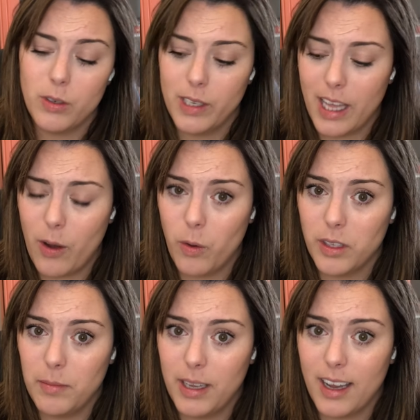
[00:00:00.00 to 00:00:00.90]
doing that
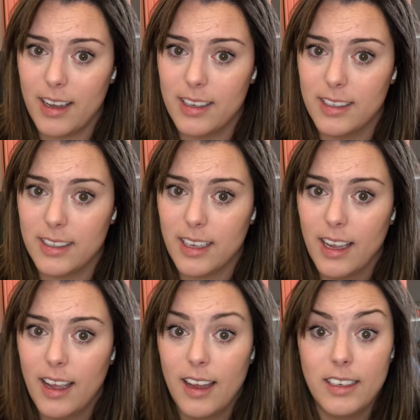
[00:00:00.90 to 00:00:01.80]
only because
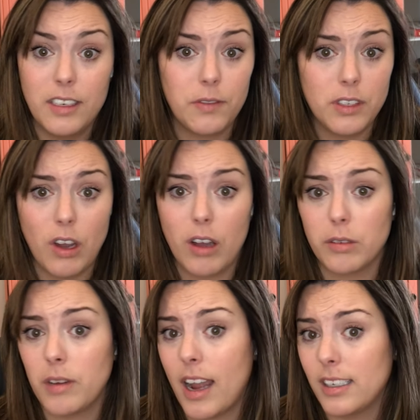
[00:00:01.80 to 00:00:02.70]
different
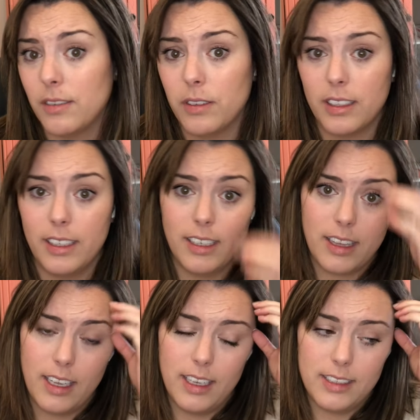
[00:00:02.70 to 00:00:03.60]
dogs react differently to
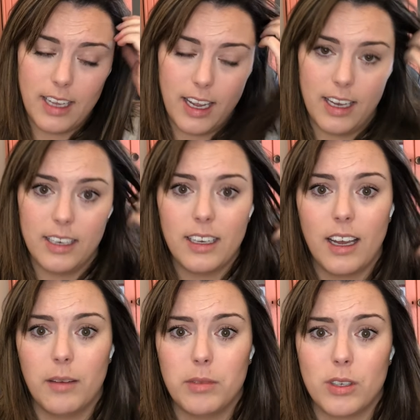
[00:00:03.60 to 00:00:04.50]
things and
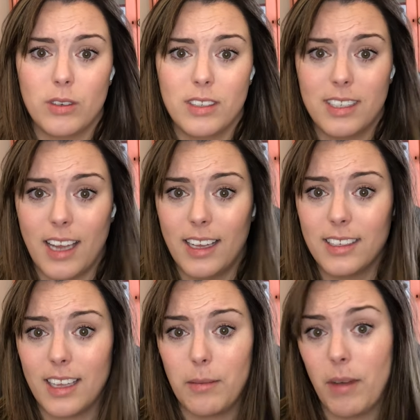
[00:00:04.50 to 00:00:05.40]
certain
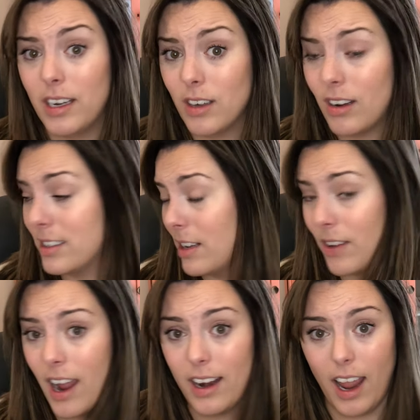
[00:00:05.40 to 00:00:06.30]
scents. Like my dog's never
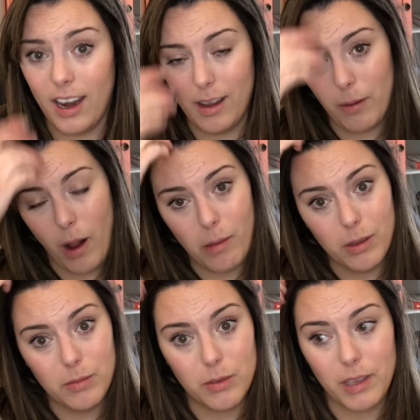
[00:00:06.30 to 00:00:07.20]
had any
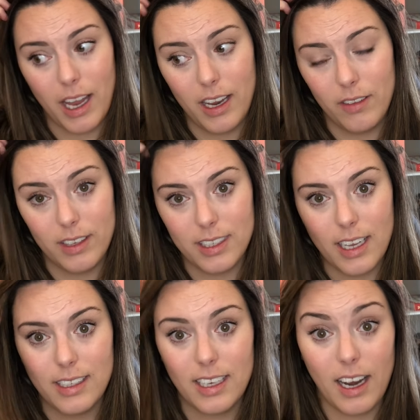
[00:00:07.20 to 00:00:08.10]
problems with any of the
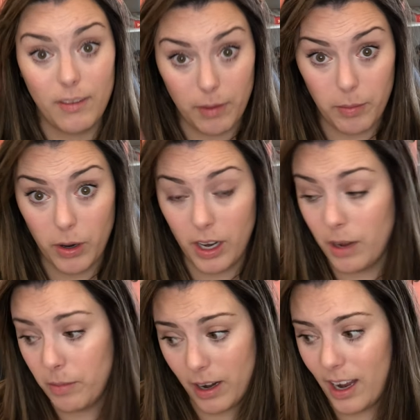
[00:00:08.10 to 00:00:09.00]
scents that I've been burning,
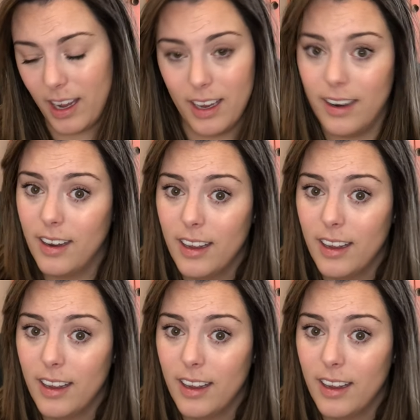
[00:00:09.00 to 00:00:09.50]
but I can,